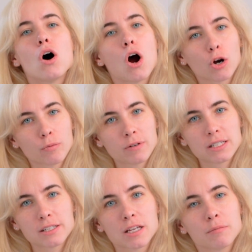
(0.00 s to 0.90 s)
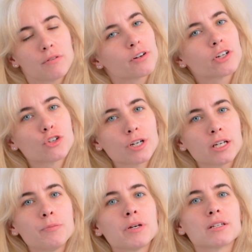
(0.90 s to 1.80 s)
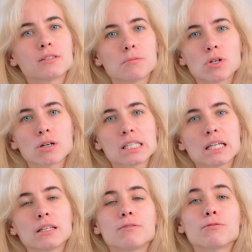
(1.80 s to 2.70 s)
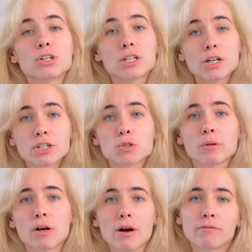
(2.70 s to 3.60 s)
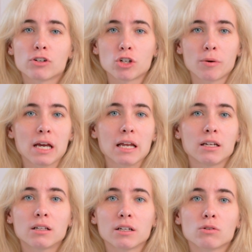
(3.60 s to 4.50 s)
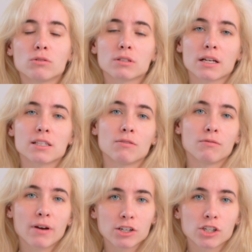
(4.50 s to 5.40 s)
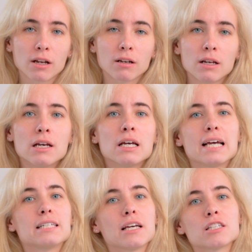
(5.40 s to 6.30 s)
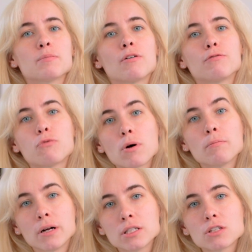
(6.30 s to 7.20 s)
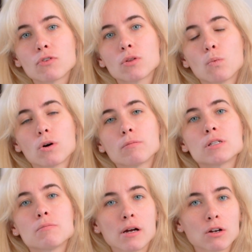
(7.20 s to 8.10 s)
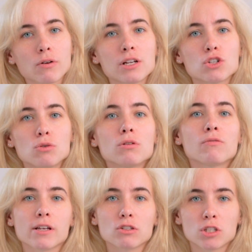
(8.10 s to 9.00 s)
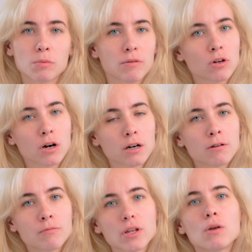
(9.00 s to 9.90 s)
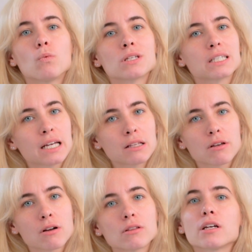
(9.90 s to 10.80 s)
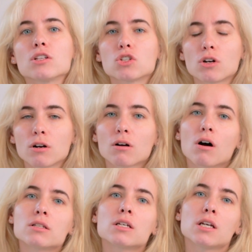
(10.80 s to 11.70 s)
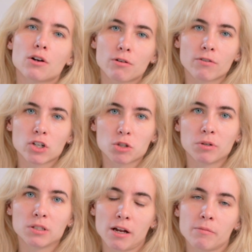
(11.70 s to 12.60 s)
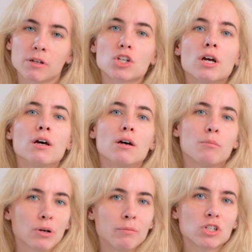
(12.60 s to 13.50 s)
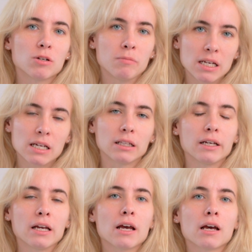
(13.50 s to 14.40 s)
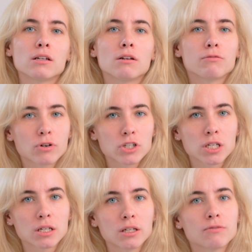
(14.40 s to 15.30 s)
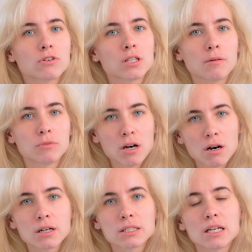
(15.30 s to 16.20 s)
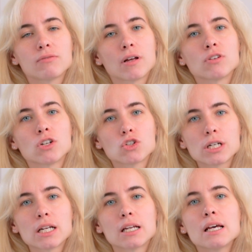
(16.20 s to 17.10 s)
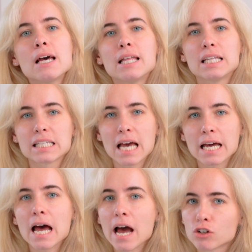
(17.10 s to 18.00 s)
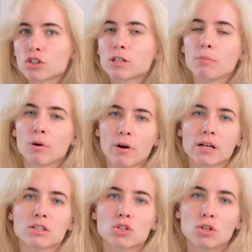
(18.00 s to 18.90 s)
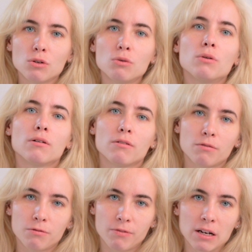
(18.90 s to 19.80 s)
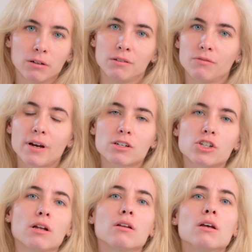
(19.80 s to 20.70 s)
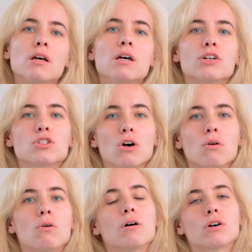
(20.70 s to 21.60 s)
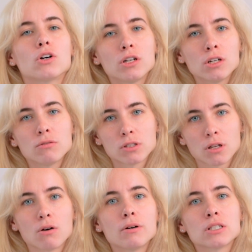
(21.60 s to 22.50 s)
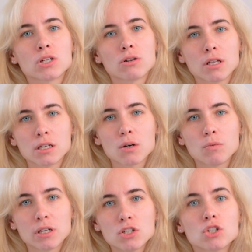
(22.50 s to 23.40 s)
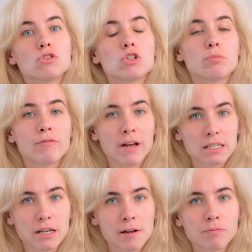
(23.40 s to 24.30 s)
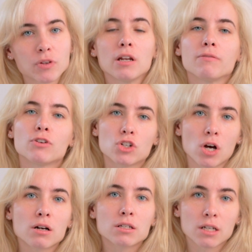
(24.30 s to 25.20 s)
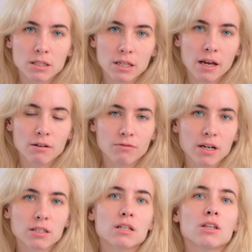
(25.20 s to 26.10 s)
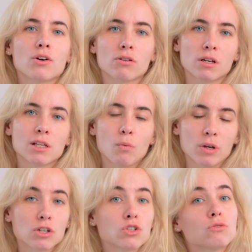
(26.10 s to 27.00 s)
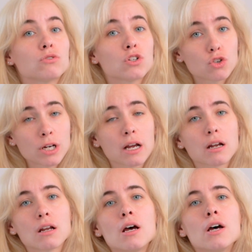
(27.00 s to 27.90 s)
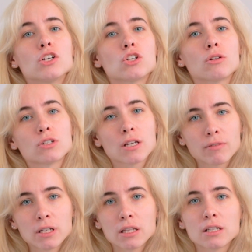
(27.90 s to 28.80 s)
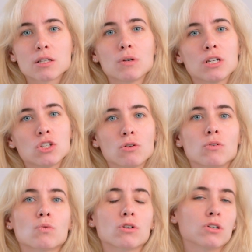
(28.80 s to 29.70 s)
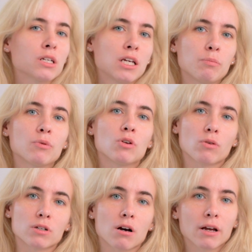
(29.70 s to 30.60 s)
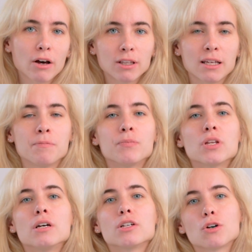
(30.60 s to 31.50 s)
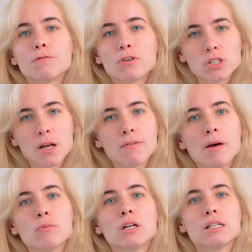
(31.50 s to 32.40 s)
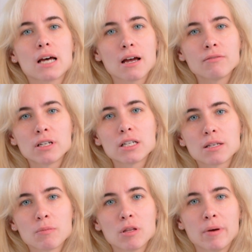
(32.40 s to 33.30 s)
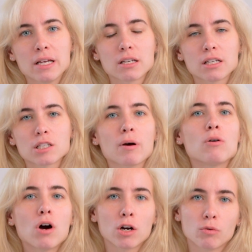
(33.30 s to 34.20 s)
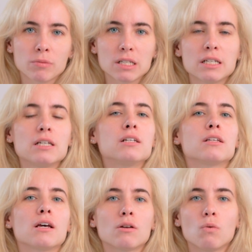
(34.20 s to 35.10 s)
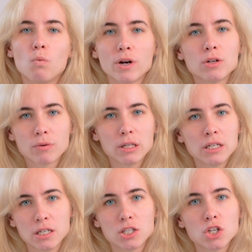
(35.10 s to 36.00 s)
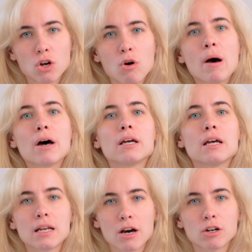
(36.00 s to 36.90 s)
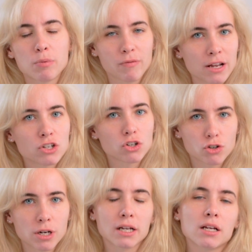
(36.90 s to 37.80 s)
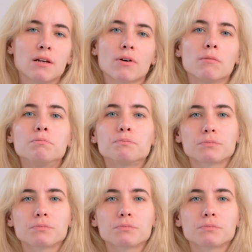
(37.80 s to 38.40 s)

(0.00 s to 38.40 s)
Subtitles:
Heartworm disease can be very tricky because some dogs can live for years without ever showing any clinical signs of infection. It takes about 4 months for the worm to migrate to the vessels above the heart, and once they get there, they can start causing irreversible damage pretty much immediately, and unfortunately for some dogs, if left untreated, this can actually progress to fatal infection. So good news though is there are things that we can do to prevent it, and if your dog does get infected, there are things that we can do to treat it. So there's definitely things that we can do in order to keep your dog healthy. So first off, I'm going to dive into some of the basics about heartworm disease and what you really need to know about it and how to prevent or treat it even.